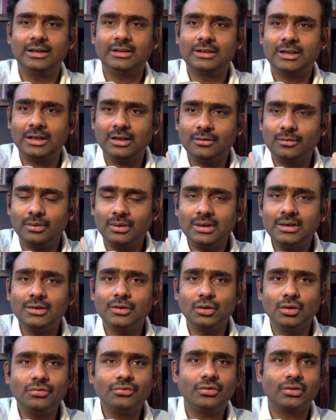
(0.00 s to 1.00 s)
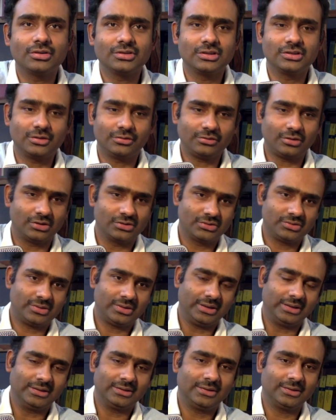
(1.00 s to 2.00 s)
there were no forces of
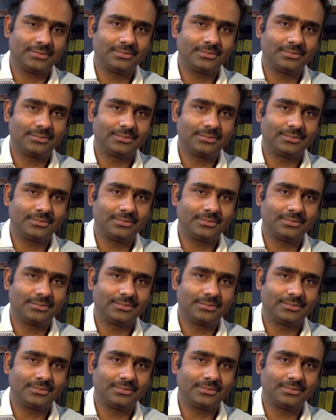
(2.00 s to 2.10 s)
constraint.